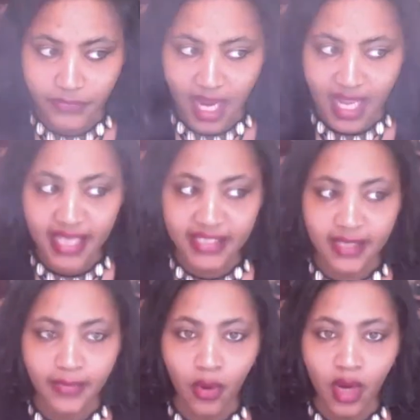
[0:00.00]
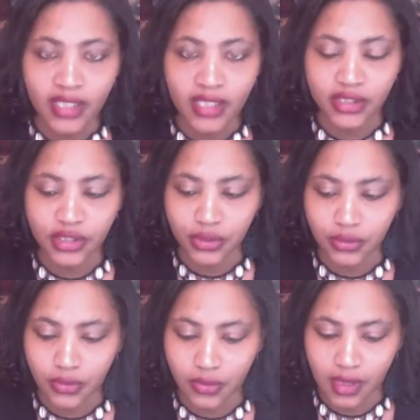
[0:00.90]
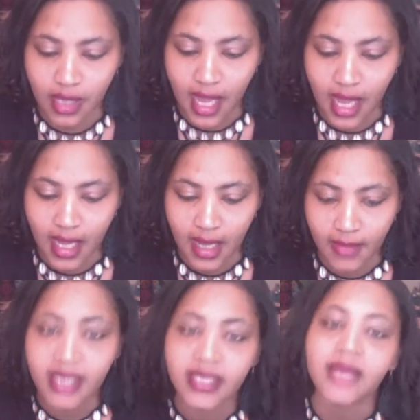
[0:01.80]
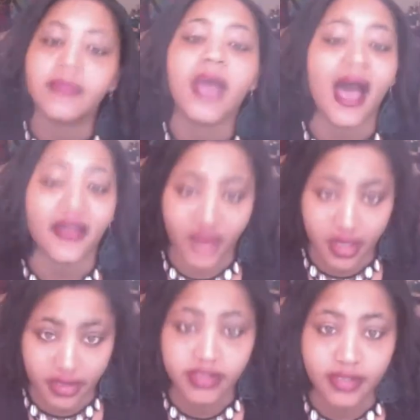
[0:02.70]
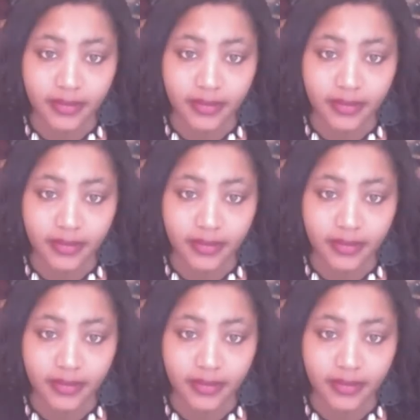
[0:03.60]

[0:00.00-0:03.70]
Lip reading: it's important to keep God first.